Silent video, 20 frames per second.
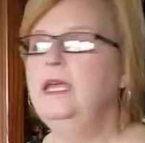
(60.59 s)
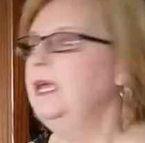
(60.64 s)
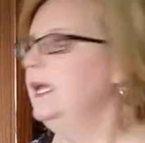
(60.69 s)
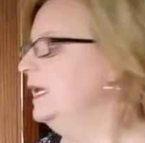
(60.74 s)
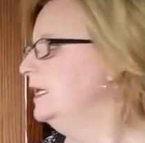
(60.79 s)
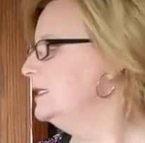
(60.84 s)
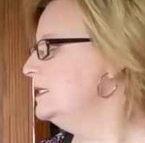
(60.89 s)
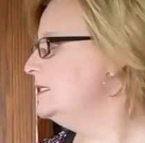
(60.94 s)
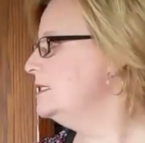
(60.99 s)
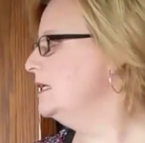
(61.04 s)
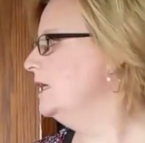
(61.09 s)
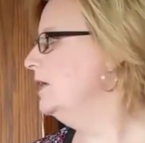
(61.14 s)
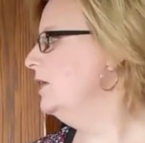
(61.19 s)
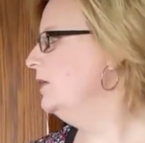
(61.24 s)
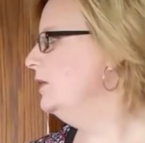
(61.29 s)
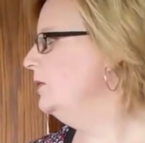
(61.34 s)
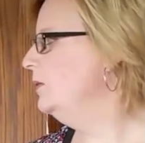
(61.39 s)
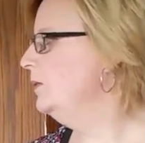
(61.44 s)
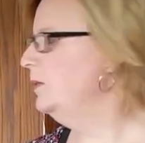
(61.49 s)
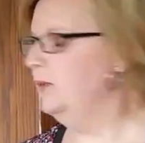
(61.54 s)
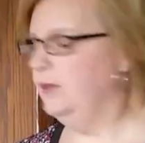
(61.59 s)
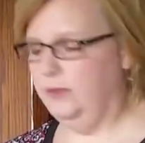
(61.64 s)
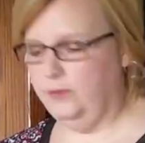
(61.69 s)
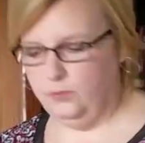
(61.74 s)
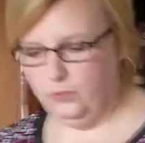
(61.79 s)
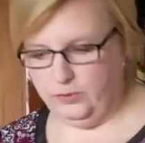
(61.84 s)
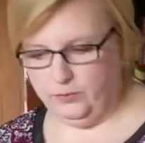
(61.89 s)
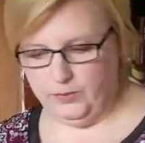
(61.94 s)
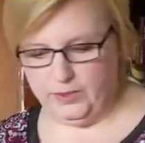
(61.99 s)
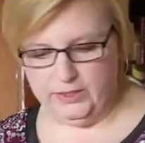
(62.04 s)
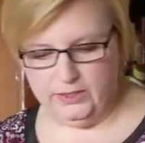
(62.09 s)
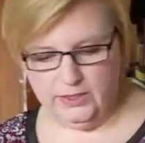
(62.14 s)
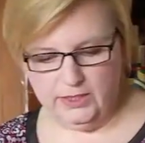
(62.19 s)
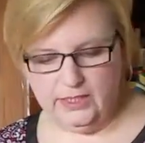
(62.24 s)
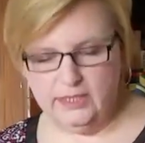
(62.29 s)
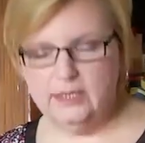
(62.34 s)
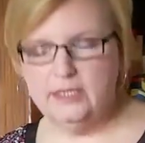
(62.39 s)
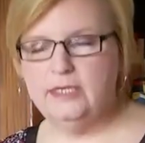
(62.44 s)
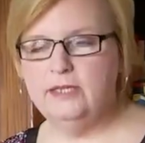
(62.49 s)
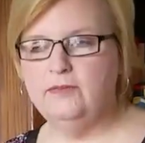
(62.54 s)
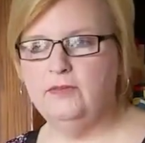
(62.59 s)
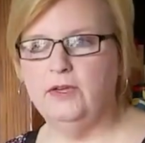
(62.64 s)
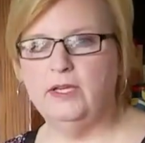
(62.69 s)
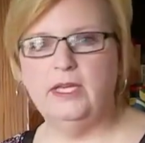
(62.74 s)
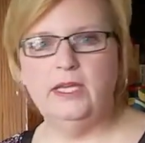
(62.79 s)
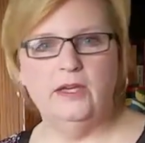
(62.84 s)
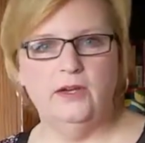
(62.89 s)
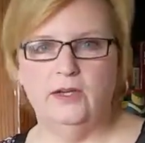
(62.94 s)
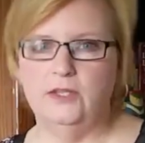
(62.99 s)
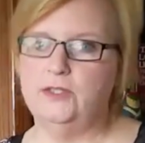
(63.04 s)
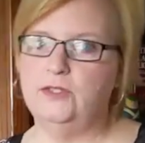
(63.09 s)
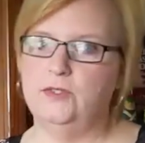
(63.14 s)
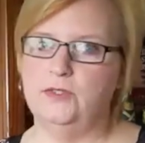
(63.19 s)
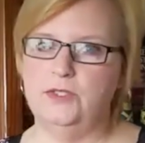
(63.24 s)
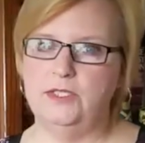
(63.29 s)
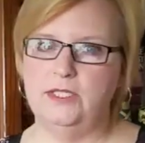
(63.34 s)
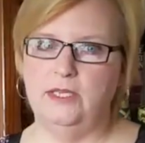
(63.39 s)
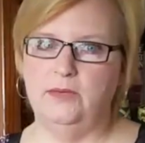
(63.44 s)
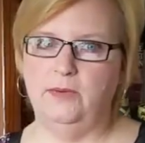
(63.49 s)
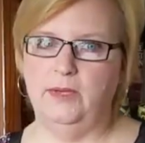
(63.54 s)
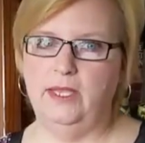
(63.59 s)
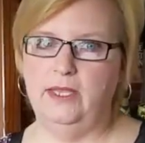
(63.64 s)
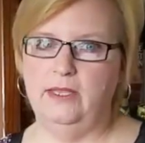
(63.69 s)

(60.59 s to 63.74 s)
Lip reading: And so when we look at the different characters that